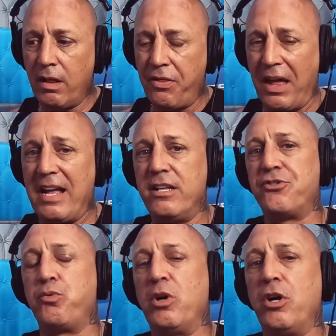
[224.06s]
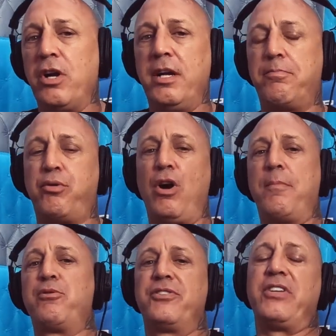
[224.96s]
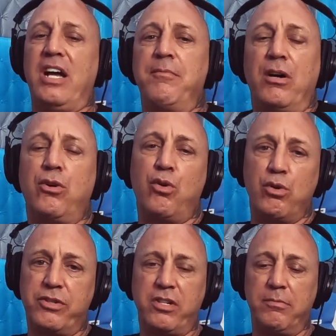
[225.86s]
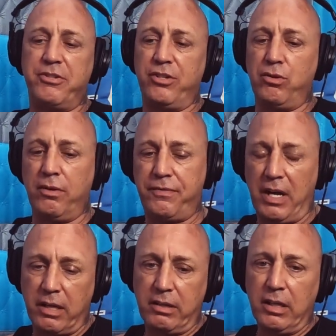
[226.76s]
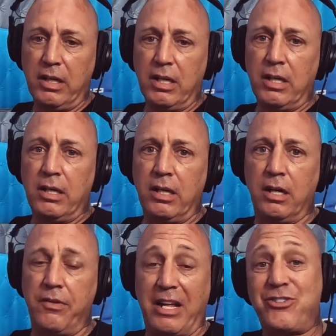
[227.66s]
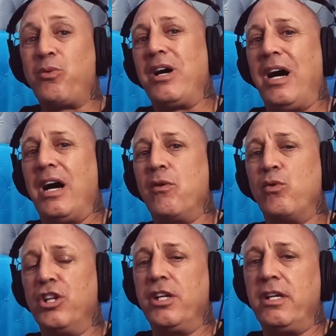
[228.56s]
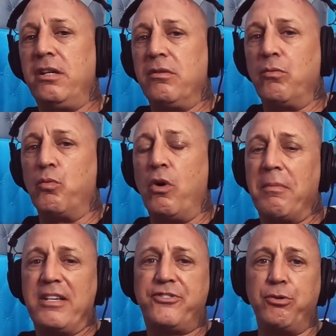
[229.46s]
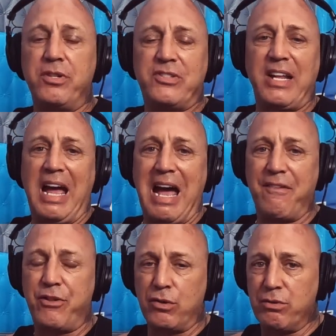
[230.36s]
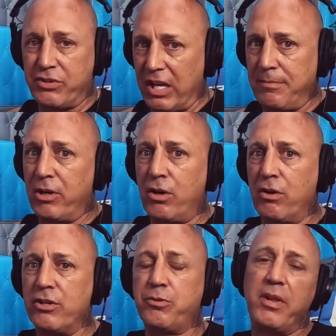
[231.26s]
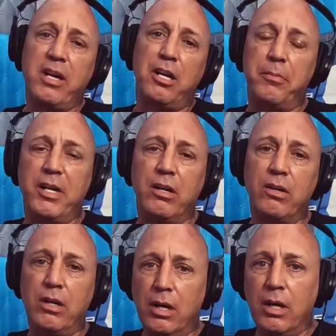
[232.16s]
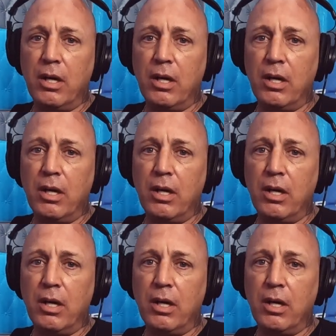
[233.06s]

that is where a proper side mount course comes into effect. That's why I really want my students to have their own side mount harness when they come here,